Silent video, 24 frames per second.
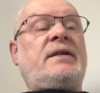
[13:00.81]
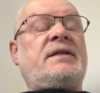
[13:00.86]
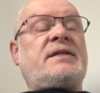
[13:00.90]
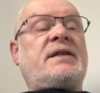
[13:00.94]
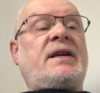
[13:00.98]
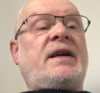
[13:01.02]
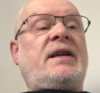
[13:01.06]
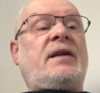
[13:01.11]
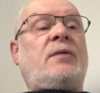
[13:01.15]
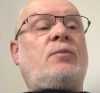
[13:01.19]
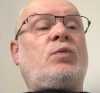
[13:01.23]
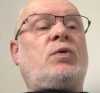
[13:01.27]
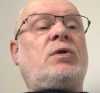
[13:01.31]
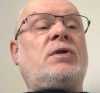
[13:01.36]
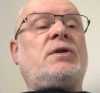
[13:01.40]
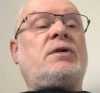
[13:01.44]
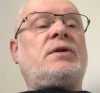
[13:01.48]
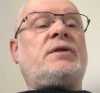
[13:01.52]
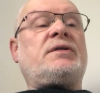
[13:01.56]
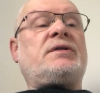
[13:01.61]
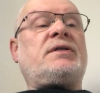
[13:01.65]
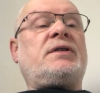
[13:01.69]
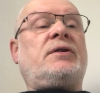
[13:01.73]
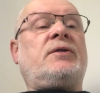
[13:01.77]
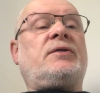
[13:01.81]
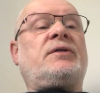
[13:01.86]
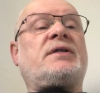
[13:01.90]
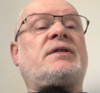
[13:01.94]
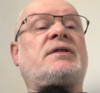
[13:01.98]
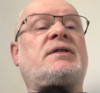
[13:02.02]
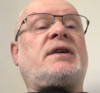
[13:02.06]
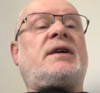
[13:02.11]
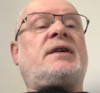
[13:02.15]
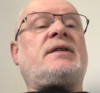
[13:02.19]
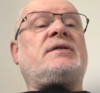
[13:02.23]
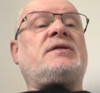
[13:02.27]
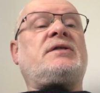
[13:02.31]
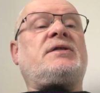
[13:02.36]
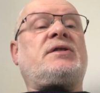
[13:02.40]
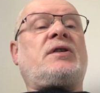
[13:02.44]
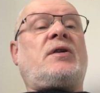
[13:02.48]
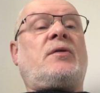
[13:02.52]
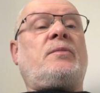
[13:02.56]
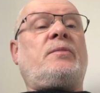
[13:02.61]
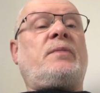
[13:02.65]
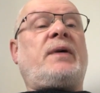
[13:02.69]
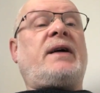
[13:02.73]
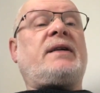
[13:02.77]
is getting worse, he understands his
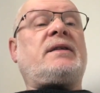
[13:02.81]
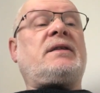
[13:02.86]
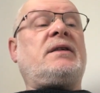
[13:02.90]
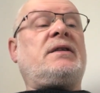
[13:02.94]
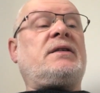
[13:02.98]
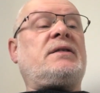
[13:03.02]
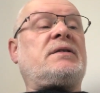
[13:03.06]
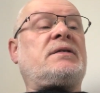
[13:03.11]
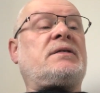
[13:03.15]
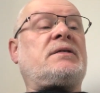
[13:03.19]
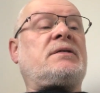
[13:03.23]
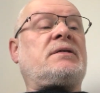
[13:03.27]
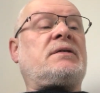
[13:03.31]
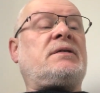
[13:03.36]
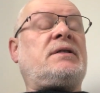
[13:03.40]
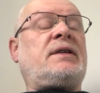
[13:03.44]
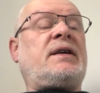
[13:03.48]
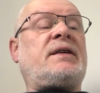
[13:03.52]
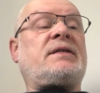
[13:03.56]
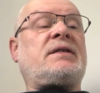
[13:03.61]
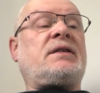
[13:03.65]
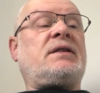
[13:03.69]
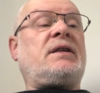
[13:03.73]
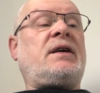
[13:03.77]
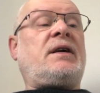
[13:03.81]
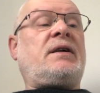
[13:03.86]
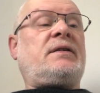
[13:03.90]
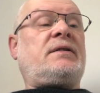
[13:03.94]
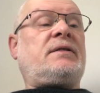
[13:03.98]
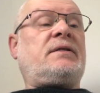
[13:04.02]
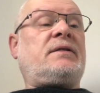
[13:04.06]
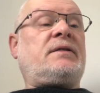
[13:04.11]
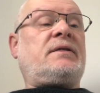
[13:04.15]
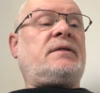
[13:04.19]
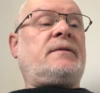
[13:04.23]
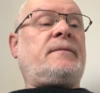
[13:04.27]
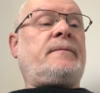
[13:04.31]
own badness less and less.